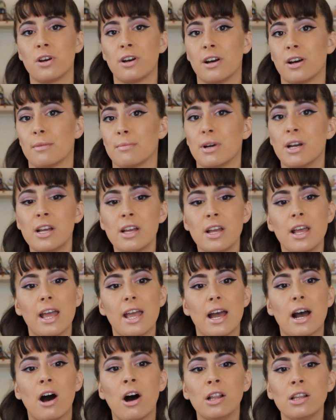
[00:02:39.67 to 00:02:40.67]
Um,
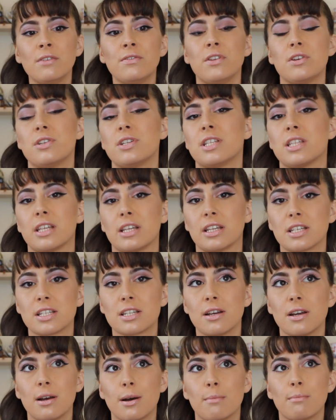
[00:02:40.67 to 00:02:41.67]
all of those things.